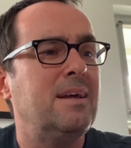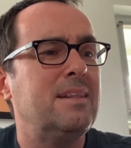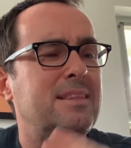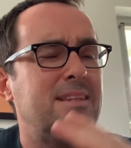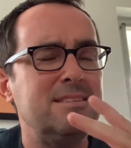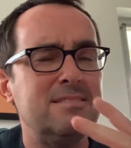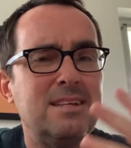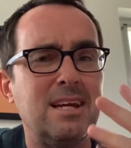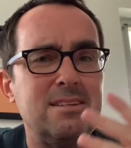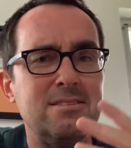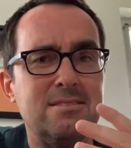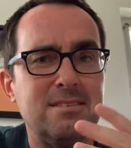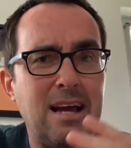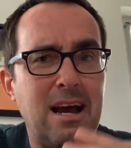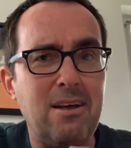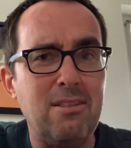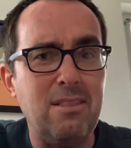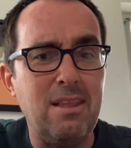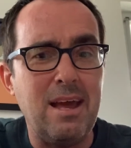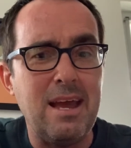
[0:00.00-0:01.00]
These guys
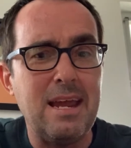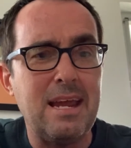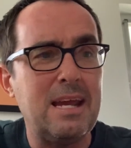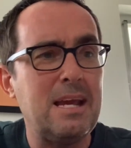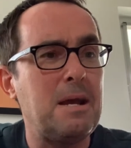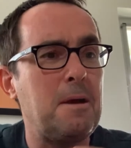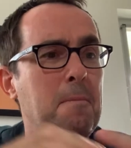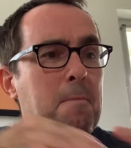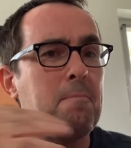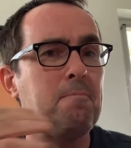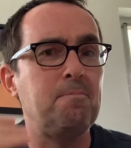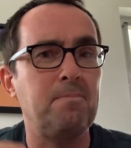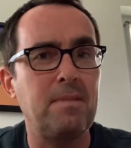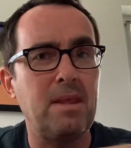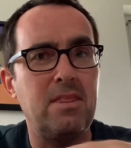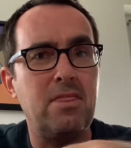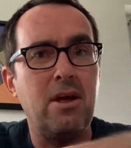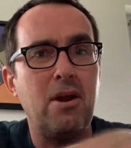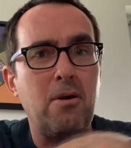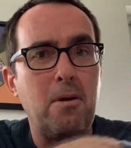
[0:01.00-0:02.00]
sound like
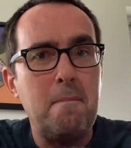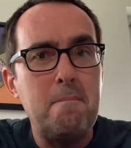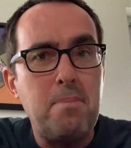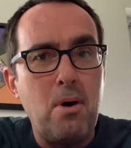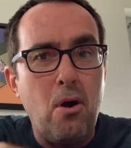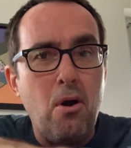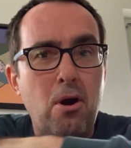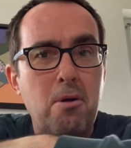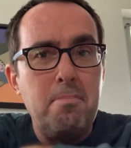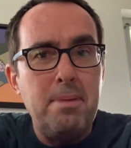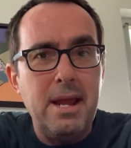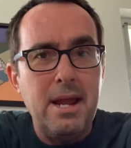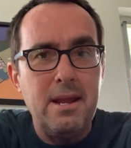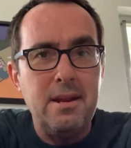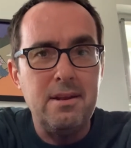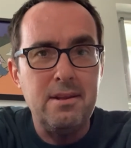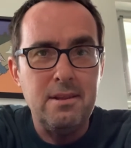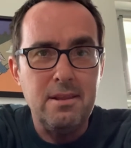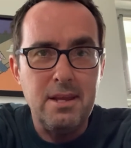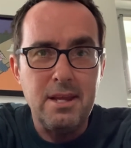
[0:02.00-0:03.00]
they're a bar
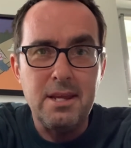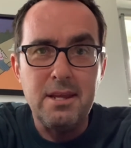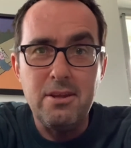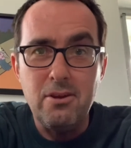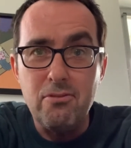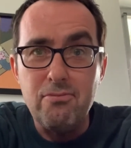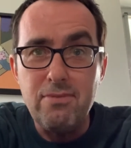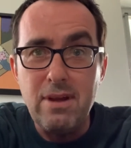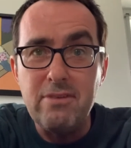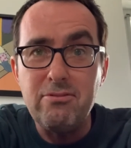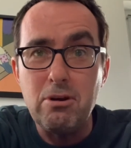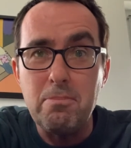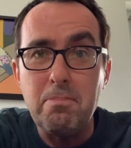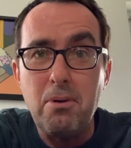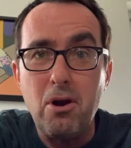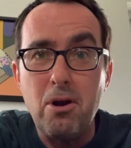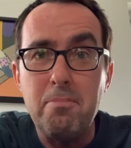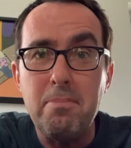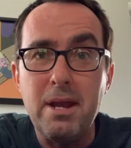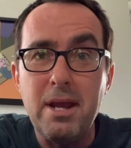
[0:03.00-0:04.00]
band, like your favorite
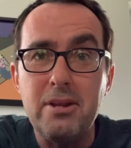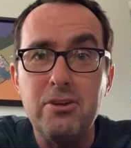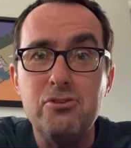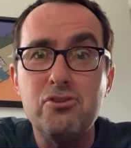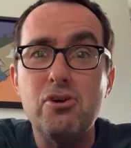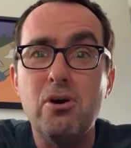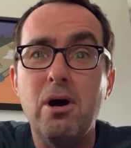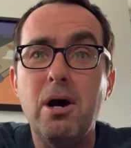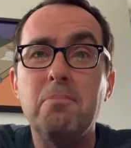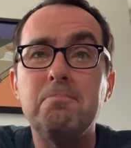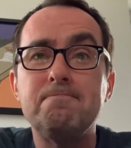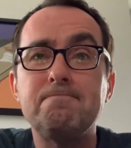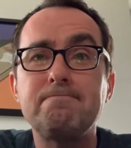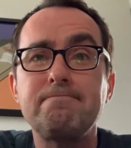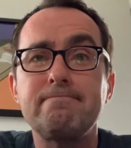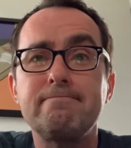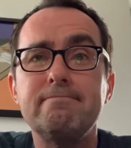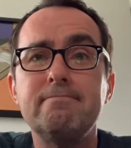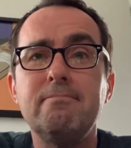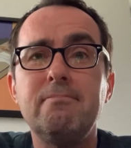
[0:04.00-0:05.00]
bar band. You show up,
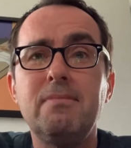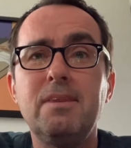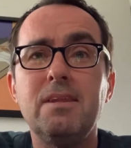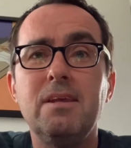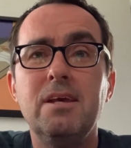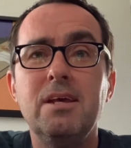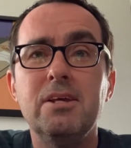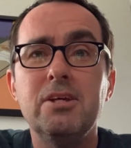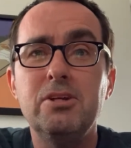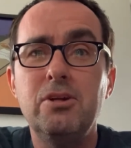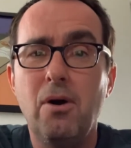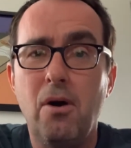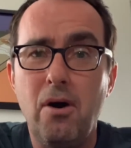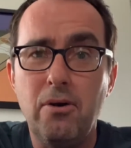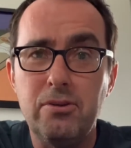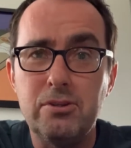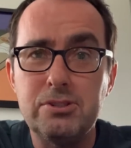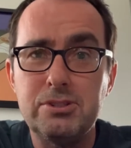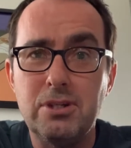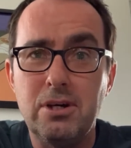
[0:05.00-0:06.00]
you know all
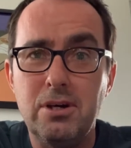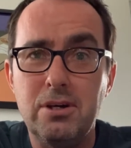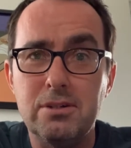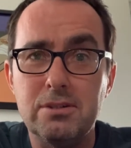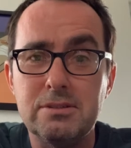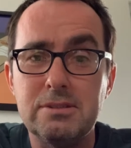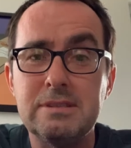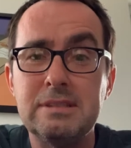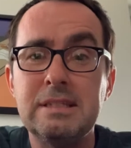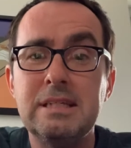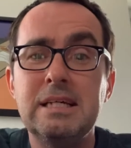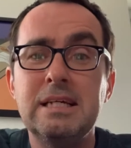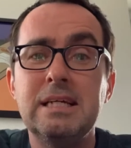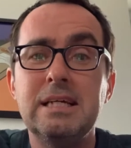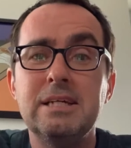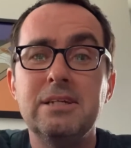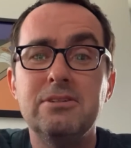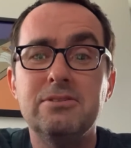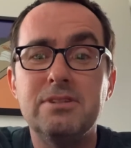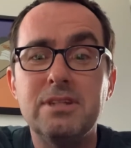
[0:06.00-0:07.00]
their songs,
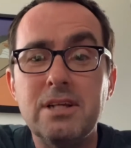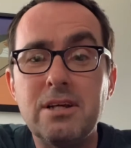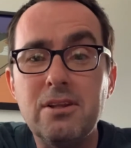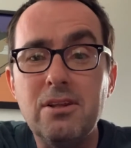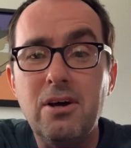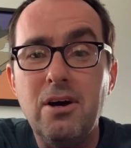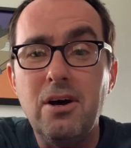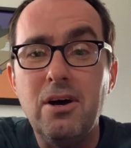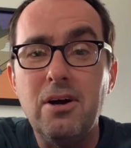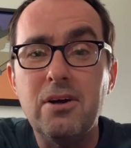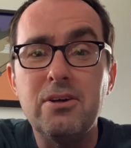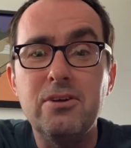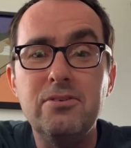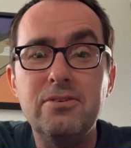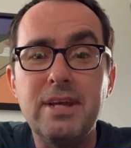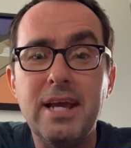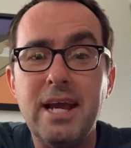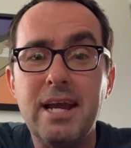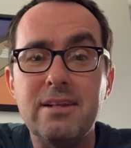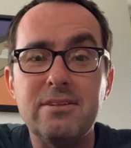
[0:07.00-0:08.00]
you sing along, you
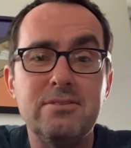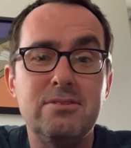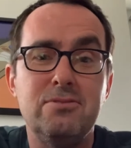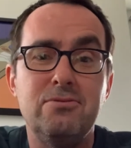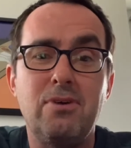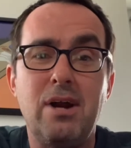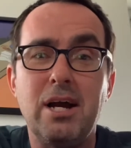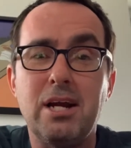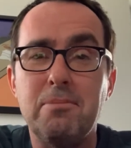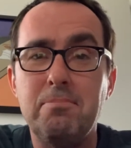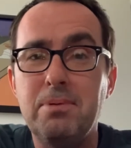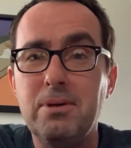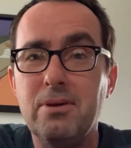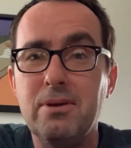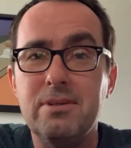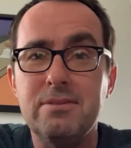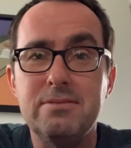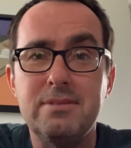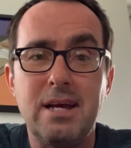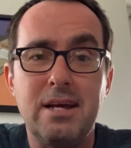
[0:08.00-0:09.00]
dance, rockabilly.
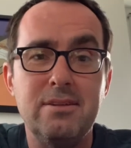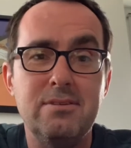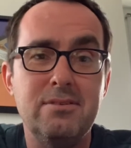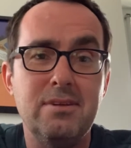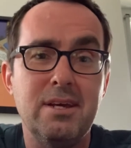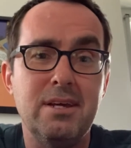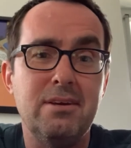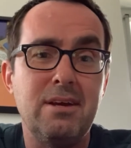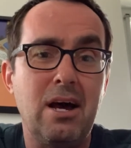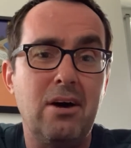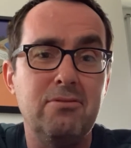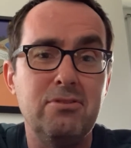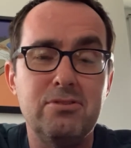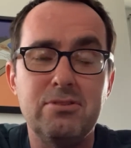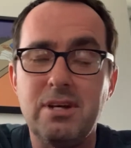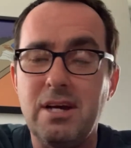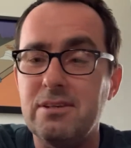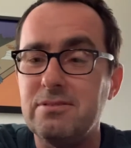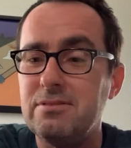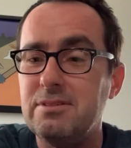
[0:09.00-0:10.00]
It sounds like Elvis
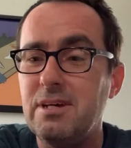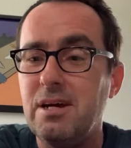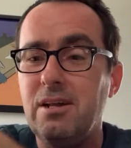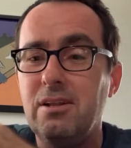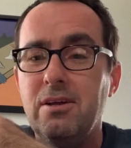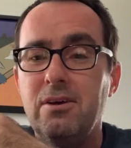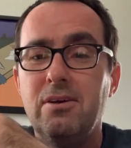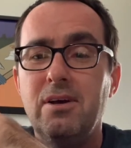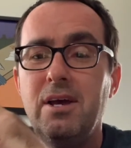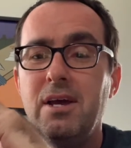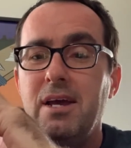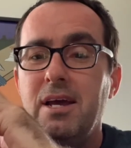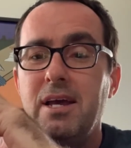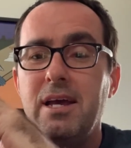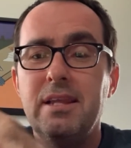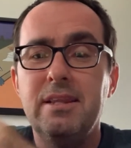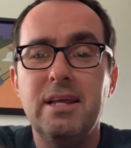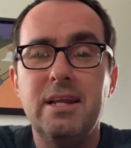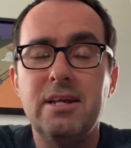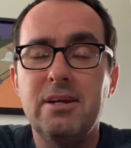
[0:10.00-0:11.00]
Costello.
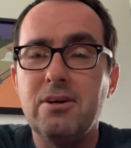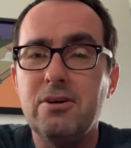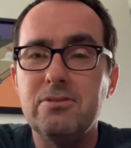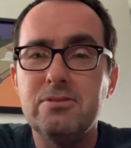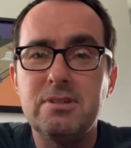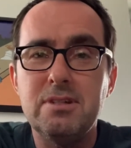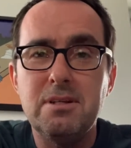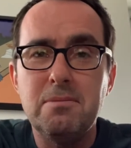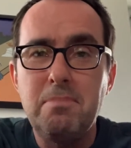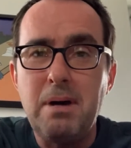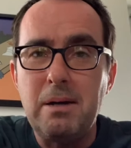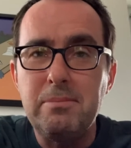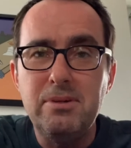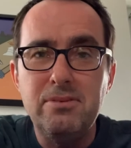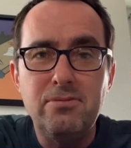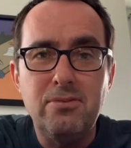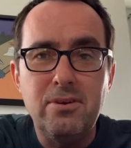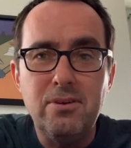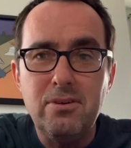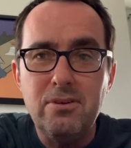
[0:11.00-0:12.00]
And then it goes into Bobby
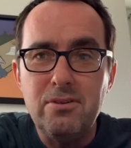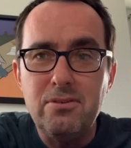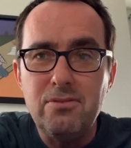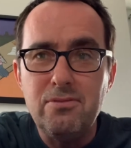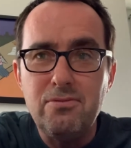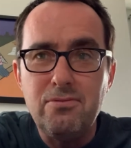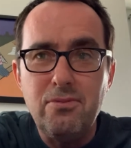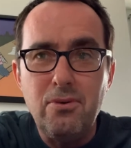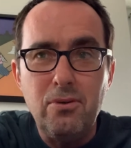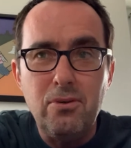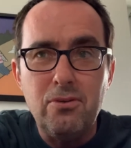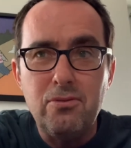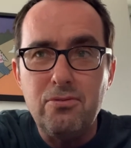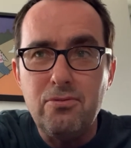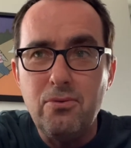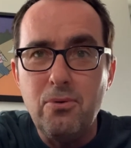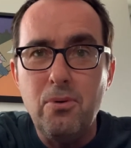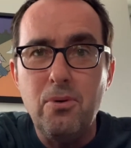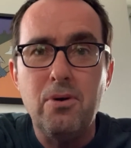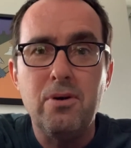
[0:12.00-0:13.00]
Fuller
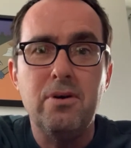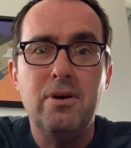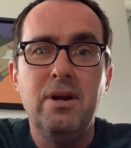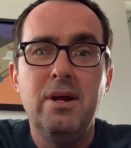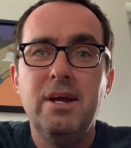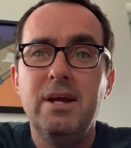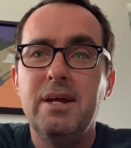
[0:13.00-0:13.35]
4.